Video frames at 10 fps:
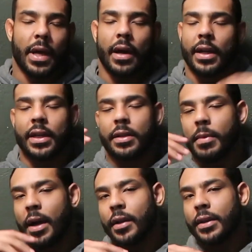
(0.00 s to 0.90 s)
I'll get into
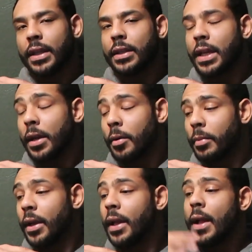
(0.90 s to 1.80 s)
my thing later,
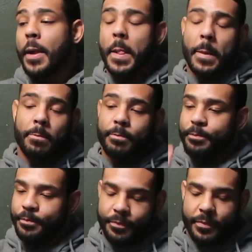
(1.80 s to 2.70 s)
but
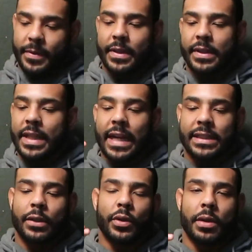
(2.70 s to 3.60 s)

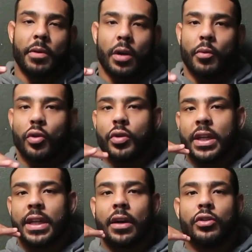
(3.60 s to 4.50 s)
that's it with the monk mode.
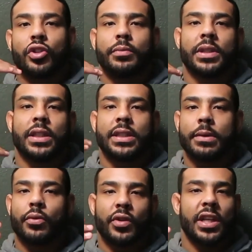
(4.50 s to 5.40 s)
And now in terms of the
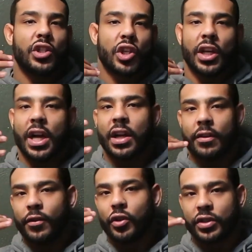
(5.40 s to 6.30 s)
semen retention, it kind
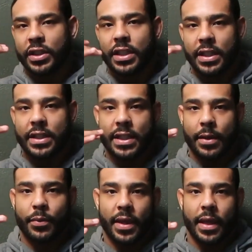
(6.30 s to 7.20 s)
of falls into the
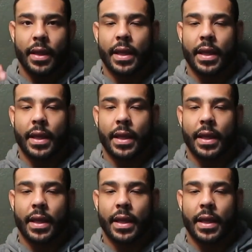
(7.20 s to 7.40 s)
same thing.